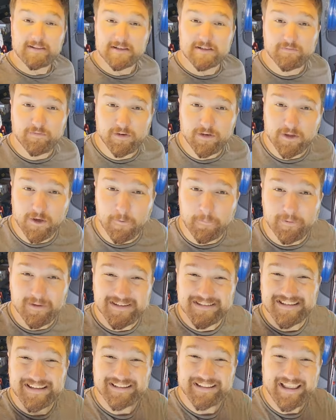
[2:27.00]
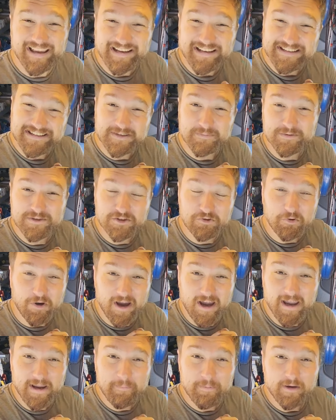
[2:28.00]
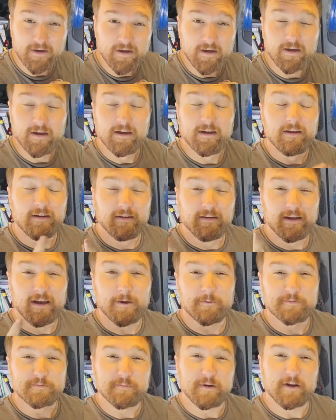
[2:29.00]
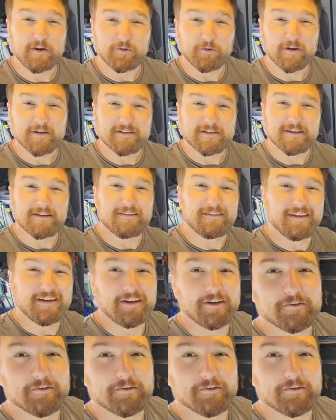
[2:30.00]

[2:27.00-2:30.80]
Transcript: this video, please hit like and subscribe. Helps me out a great deal. Thank